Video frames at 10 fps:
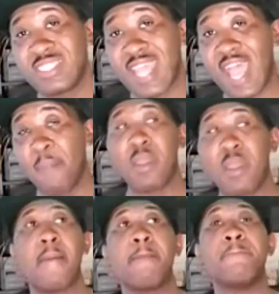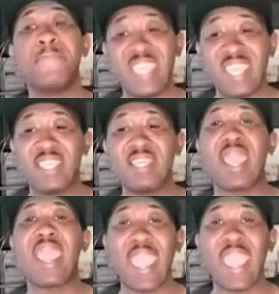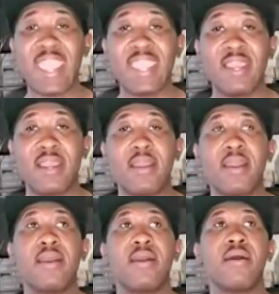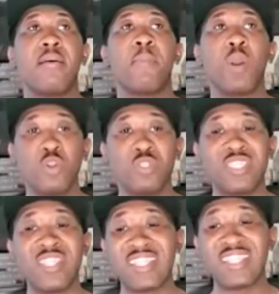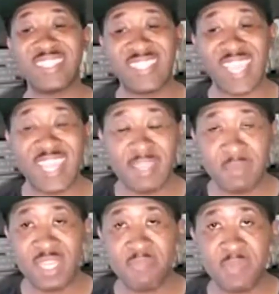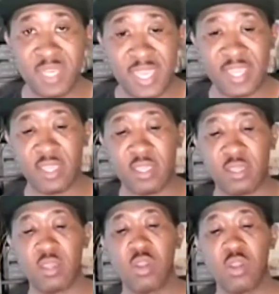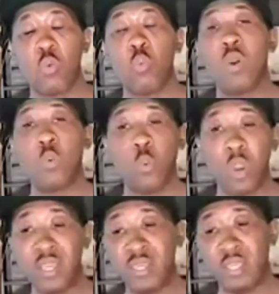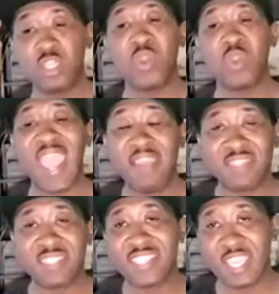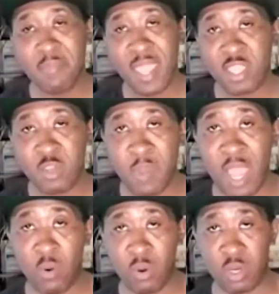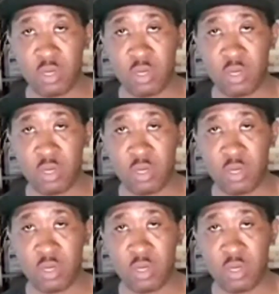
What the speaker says: stop being a person that's getting manipulated? Well, one, you have to take back your power.